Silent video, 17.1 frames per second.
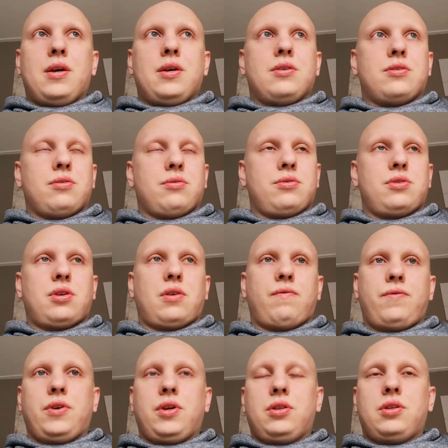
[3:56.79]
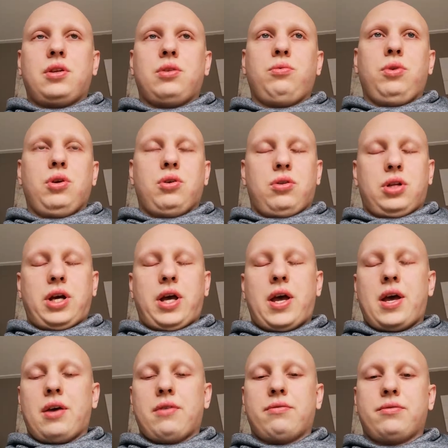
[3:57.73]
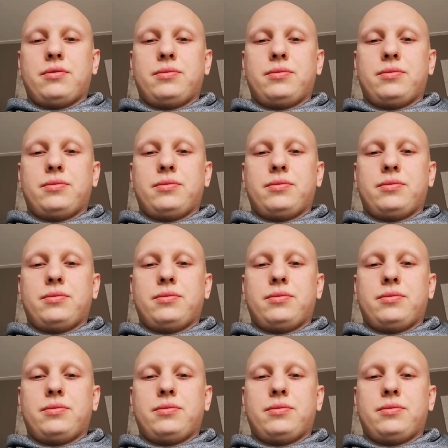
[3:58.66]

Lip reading: so something that we all have,